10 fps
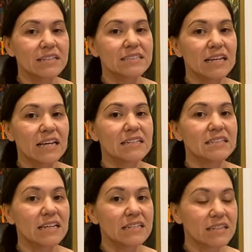says
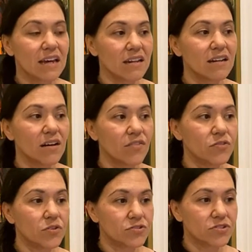it's got enough
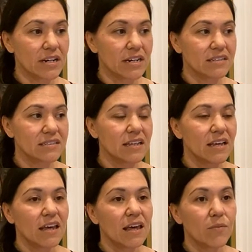nutrients.
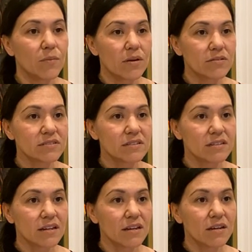And most of the
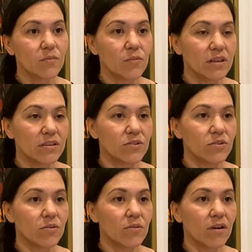time, when
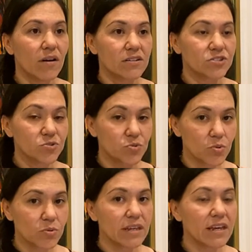you are
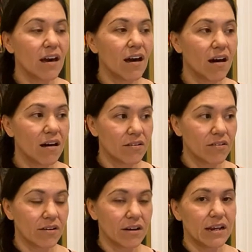truly
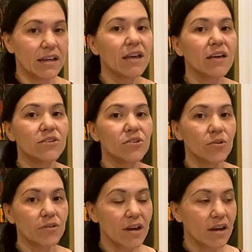hungry,
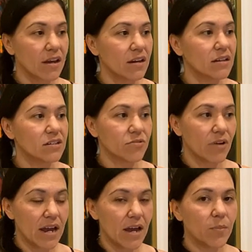you're not going to
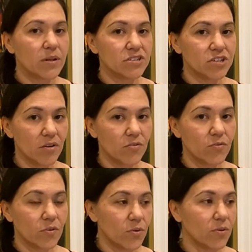grab junk
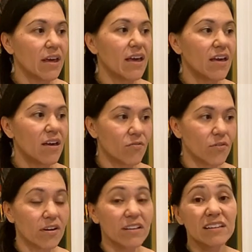food
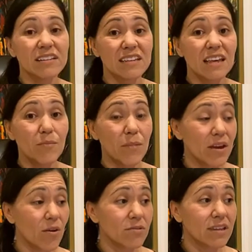ever. At least in
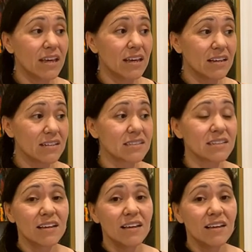my own case,